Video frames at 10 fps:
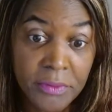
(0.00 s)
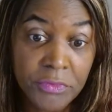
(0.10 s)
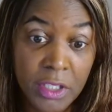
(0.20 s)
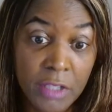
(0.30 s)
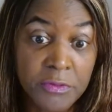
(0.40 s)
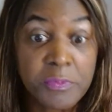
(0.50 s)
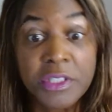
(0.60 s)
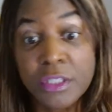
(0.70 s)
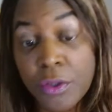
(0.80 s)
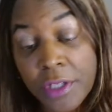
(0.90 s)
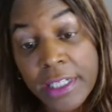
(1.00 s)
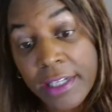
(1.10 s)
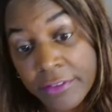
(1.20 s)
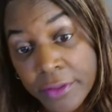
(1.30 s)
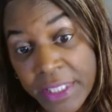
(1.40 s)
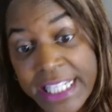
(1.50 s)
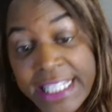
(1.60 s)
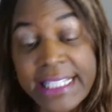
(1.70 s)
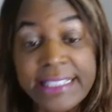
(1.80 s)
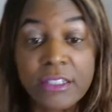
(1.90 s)
the confirmatory level
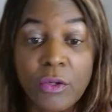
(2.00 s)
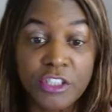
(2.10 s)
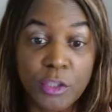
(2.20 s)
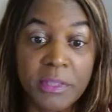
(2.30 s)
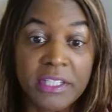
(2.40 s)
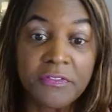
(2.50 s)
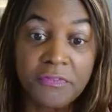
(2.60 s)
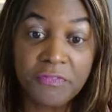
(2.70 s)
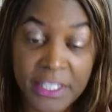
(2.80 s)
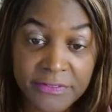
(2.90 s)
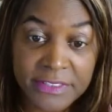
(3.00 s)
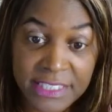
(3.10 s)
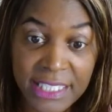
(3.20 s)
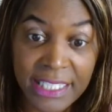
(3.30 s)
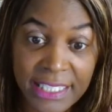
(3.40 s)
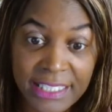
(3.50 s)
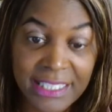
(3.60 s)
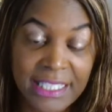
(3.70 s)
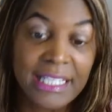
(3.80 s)
is going to be 15